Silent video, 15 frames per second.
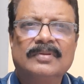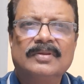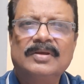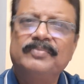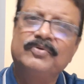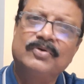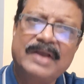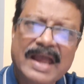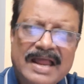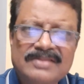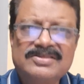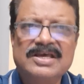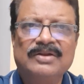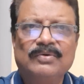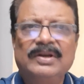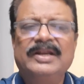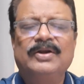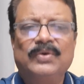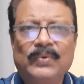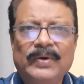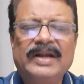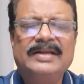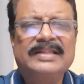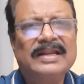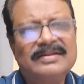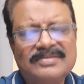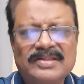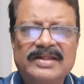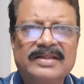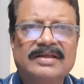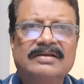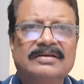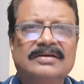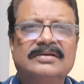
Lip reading: If you can genuinely do it, then say